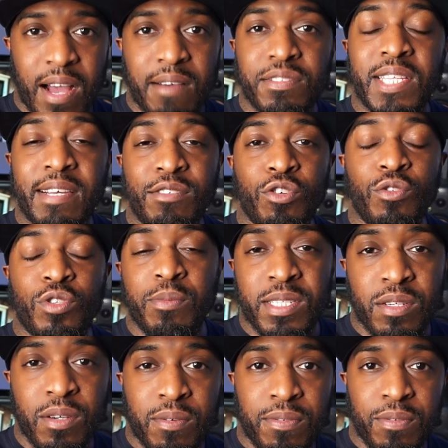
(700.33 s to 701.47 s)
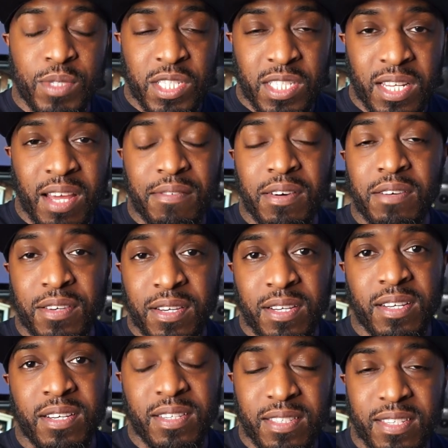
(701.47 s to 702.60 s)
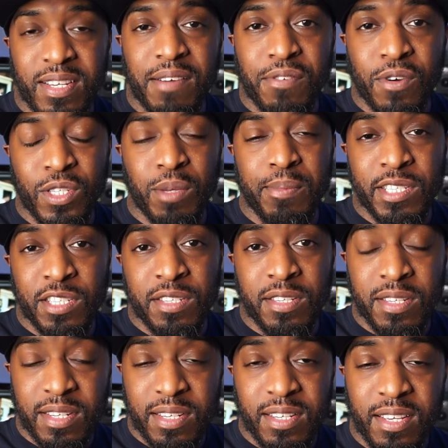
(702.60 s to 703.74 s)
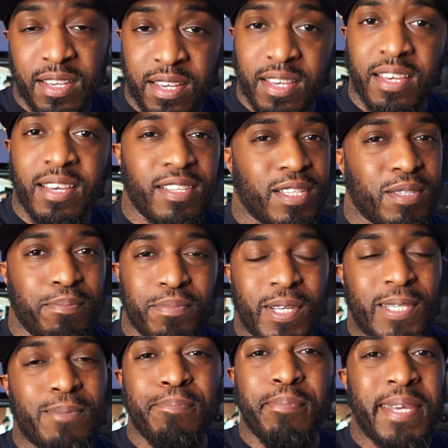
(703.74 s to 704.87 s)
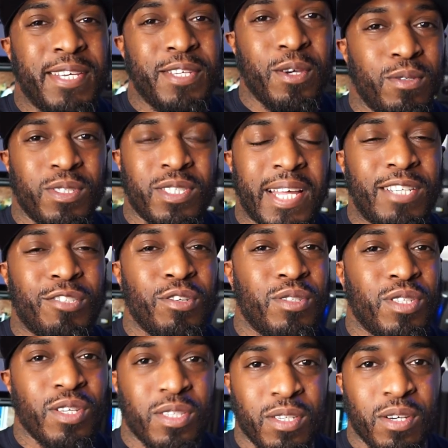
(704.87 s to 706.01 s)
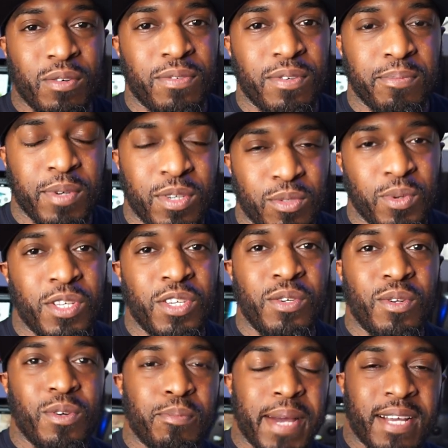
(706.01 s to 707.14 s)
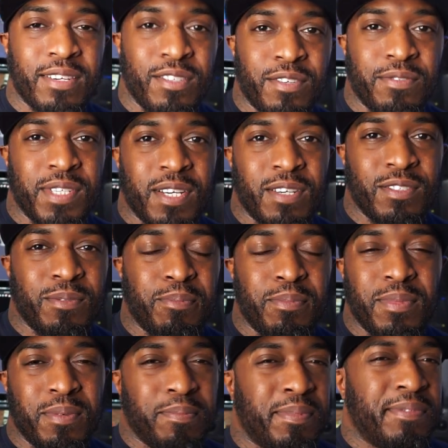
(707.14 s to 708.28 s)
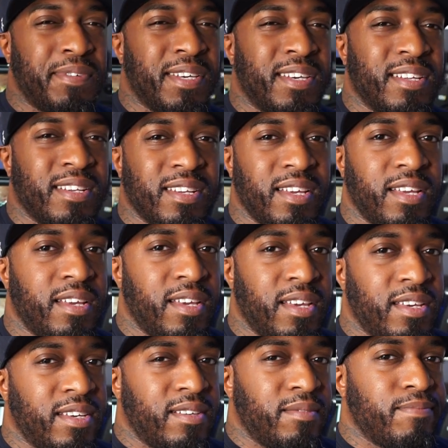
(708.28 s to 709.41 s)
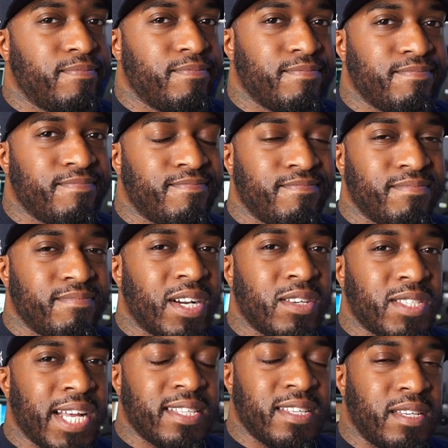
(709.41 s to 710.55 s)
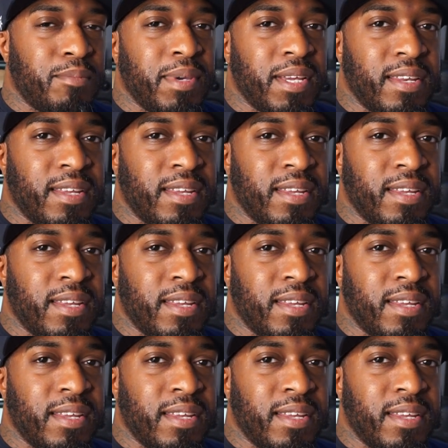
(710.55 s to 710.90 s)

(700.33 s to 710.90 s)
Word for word: I've stayed true to myself, which is another thing that I forgot to mention. Just just be you. Stay true to yourself because when you look back on your videos, you'll be thinking, hmm, I was acting a bit